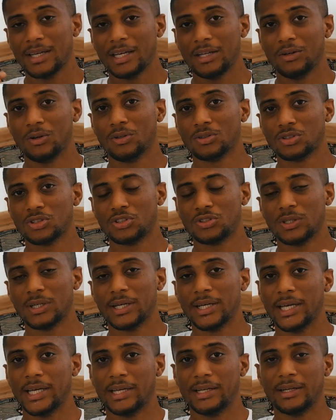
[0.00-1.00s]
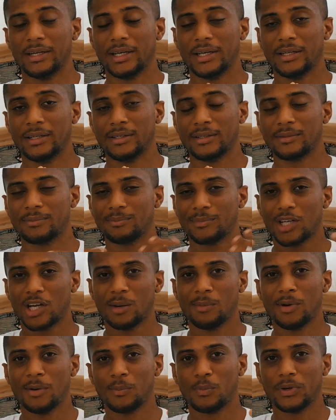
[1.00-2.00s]
and also try and
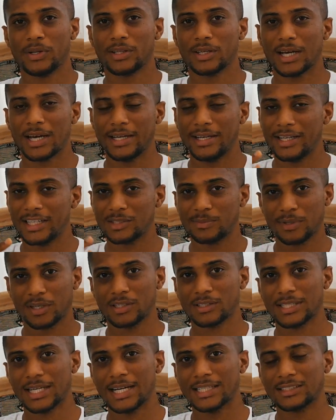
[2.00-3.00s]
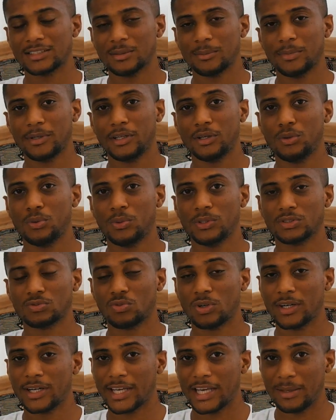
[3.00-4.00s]
come up with ideas, because as somebody who is
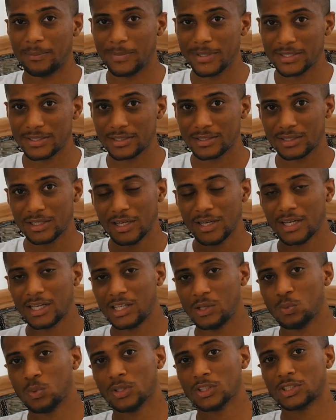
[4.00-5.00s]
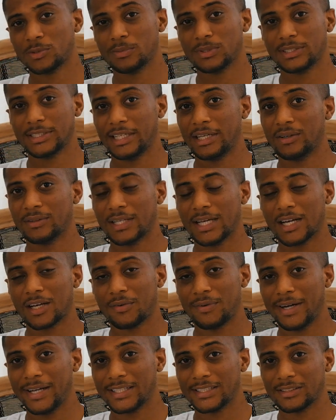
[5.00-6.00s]
running a business, you want to stay on that
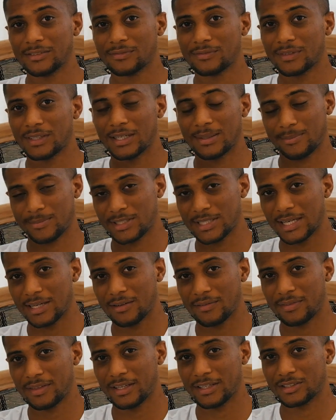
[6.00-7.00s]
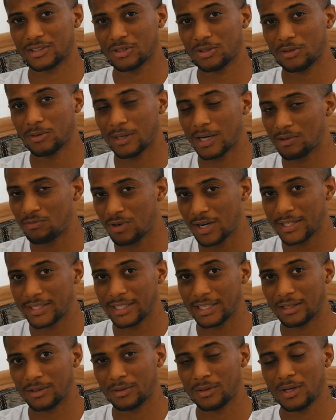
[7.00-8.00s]
creative side of things. So I write
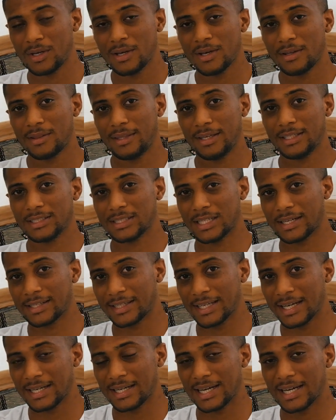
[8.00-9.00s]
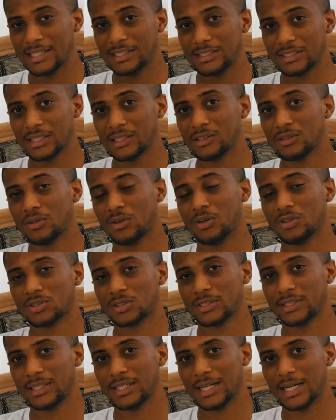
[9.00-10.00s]
down things like that. I journal
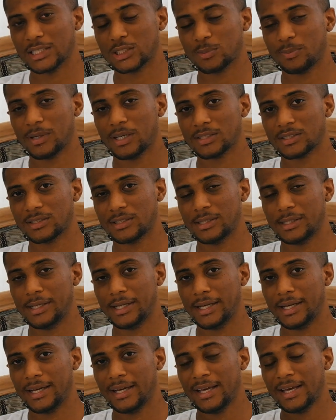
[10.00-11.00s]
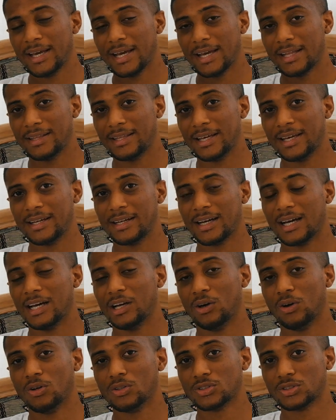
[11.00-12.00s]
also in the latter part of the day, and then I
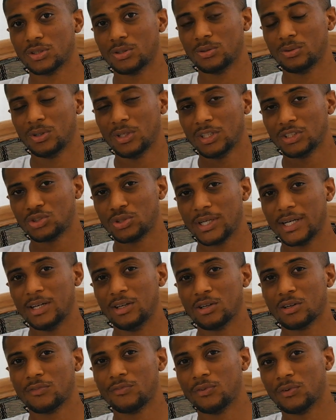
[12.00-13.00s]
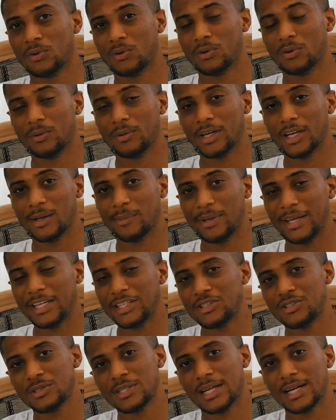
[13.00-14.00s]
also try and look for
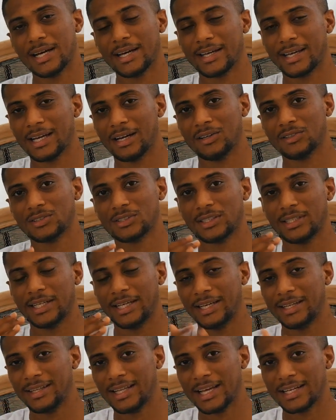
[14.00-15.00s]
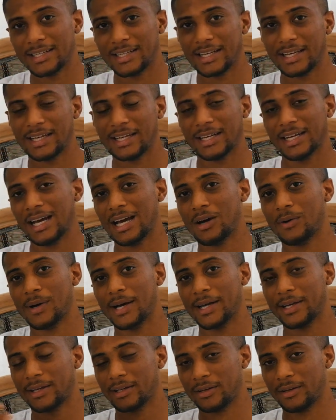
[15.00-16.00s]
issues that I encountered in that day and how
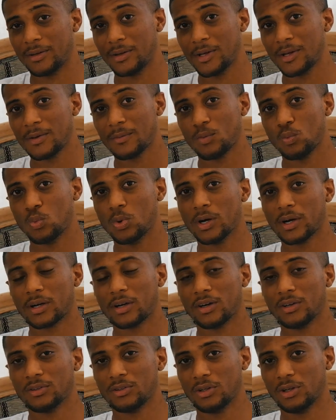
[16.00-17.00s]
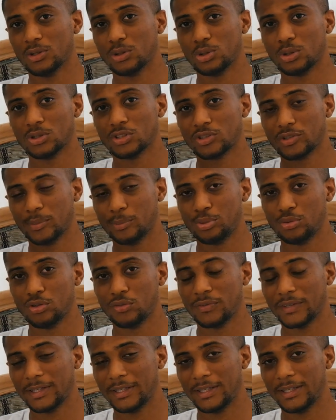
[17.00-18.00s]
I can work on those to
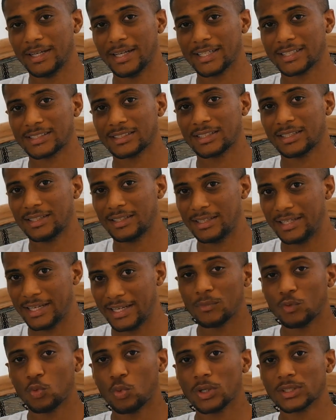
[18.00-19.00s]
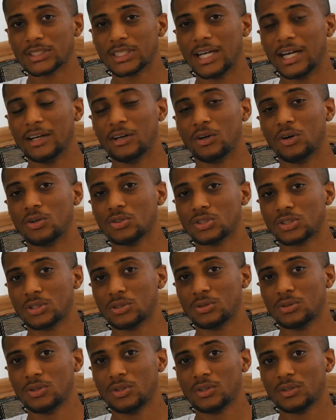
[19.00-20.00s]
improve in the next day. What I
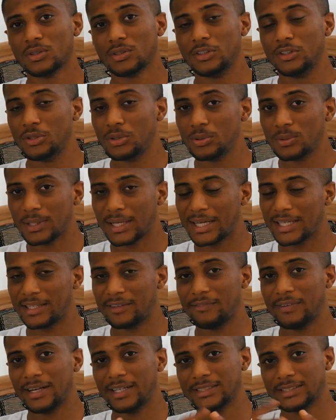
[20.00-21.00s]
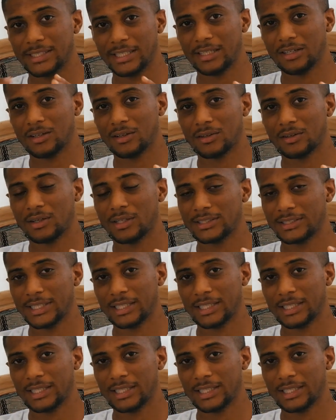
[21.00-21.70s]
also do at the very tail